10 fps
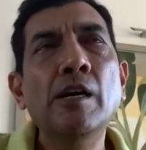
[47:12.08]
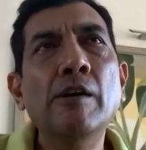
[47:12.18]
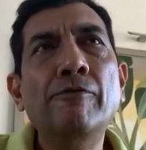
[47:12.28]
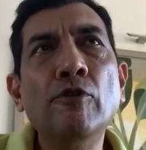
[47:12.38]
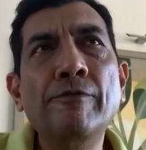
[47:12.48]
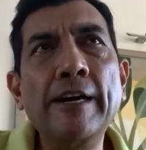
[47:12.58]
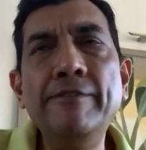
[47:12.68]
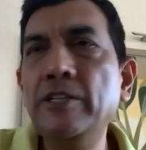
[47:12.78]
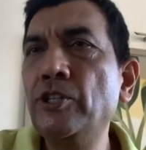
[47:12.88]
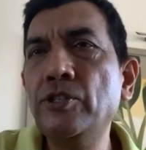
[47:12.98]
uh, four or five
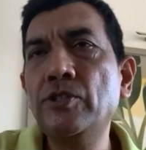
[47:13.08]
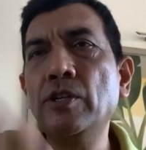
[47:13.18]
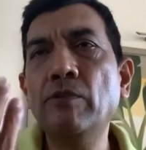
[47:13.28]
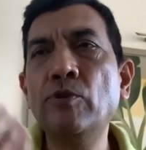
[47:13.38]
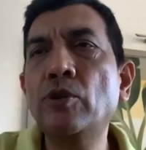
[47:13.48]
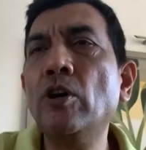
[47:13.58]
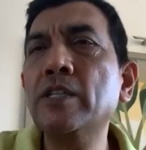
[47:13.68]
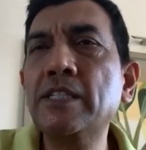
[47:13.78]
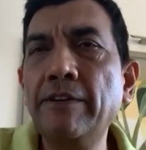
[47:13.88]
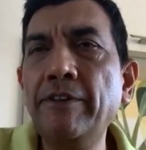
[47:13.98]
dishes uh, would
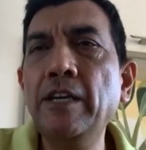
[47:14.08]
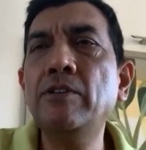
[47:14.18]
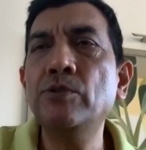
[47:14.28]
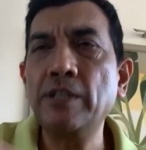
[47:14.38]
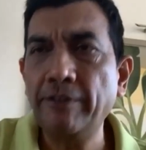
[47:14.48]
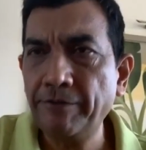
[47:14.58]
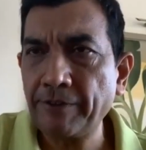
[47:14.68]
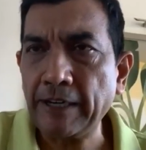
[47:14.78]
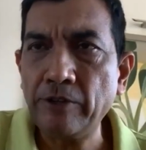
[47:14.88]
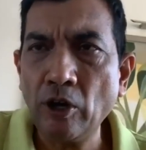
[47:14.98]
cost 70 to
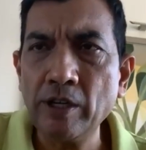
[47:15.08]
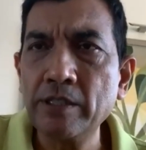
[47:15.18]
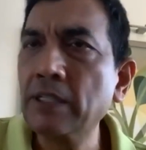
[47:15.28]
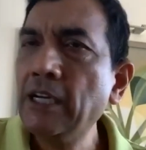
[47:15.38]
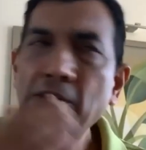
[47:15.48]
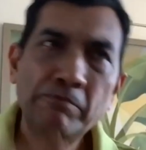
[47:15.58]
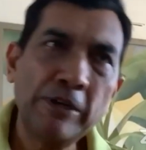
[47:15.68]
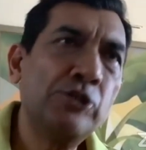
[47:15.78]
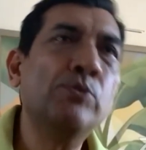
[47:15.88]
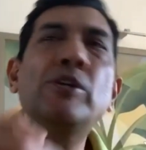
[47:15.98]
75 dollars
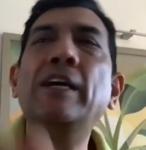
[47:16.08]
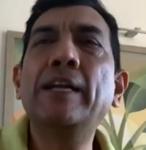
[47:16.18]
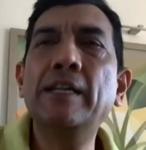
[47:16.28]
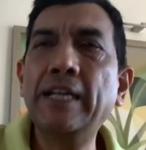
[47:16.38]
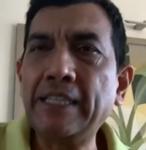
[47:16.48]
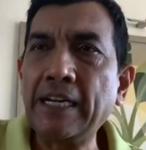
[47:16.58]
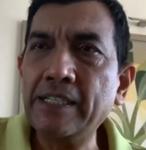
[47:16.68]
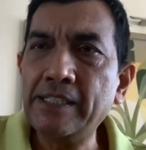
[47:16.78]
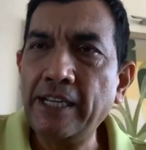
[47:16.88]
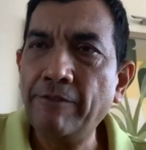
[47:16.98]
but you would get get that
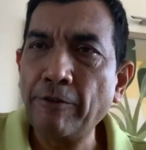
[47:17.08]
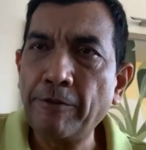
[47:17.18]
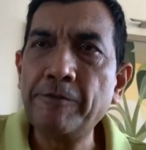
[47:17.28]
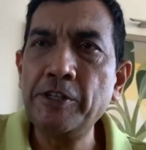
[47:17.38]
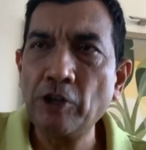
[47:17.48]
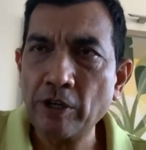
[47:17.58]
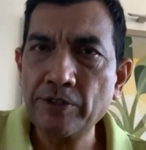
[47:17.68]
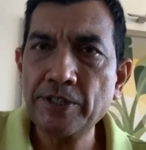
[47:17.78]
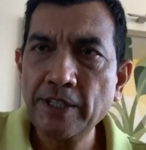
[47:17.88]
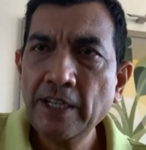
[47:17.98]
as deal for 50
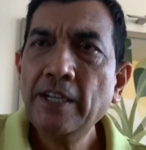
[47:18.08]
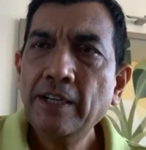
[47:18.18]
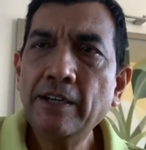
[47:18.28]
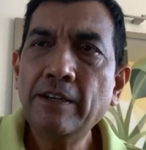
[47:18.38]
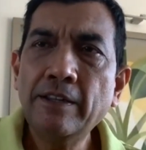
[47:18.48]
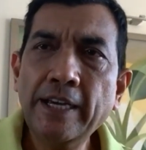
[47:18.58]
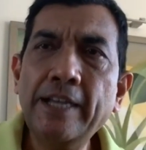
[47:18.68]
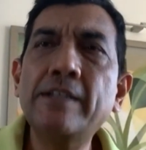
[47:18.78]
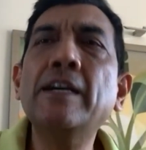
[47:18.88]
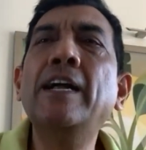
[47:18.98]
dollars uh,
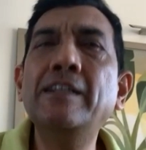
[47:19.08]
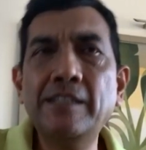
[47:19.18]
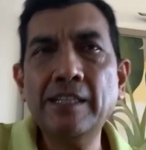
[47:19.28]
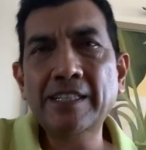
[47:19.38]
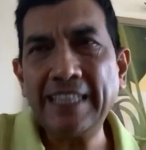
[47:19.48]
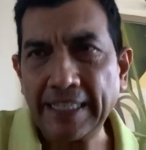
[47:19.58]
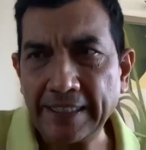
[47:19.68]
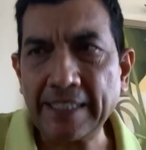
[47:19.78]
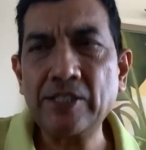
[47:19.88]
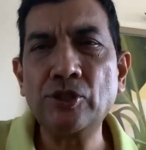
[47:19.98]
right and uh, that,
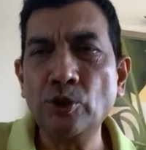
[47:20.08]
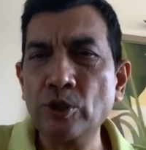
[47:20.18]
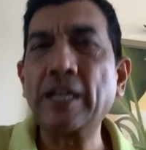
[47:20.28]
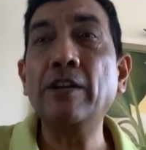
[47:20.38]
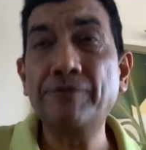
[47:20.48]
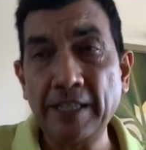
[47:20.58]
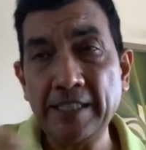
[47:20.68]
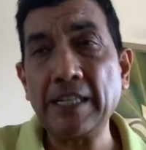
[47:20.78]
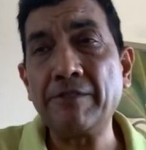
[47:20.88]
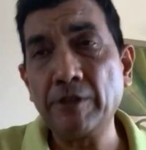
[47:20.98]
that's those kind of
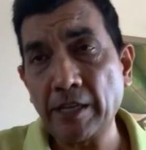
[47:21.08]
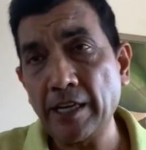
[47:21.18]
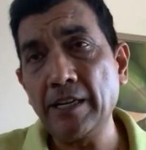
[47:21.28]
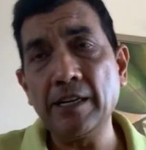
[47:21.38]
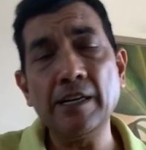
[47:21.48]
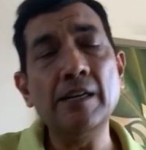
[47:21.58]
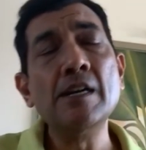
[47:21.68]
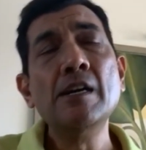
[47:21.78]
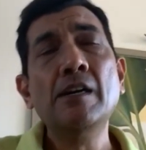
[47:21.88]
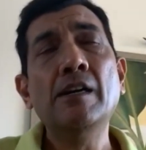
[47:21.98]
things are working uh,
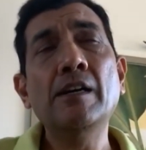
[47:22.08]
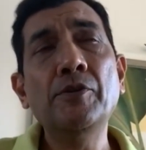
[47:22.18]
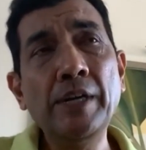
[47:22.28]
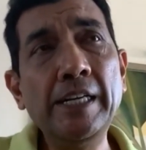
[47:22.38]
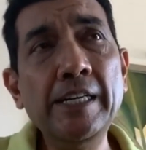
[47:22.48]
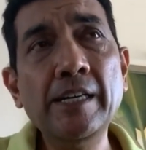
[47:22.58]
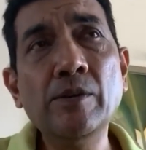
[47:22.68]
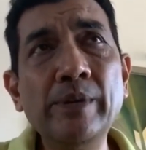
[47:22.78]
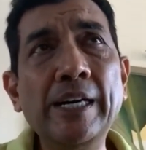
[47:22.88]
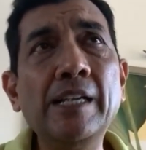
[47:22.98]
uh, really
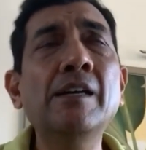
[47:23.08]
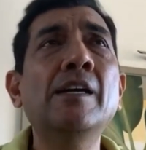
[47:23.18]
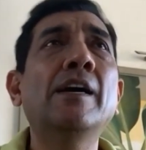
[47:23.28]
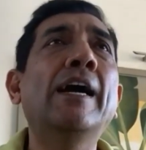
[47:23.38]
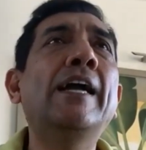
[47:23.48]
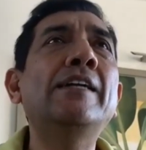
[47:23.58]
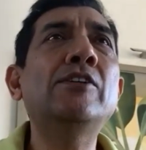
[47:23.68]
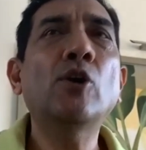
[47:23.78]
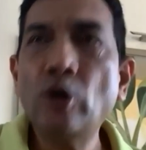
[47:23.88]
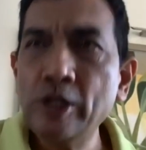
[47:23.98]
well and
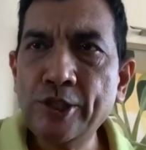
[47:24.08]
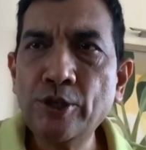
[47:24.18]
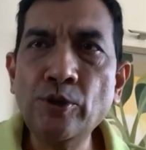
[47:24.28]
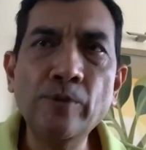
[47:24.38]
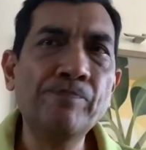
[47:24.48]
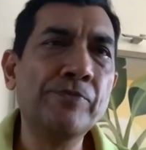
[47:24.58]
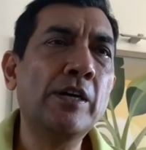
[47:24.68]
also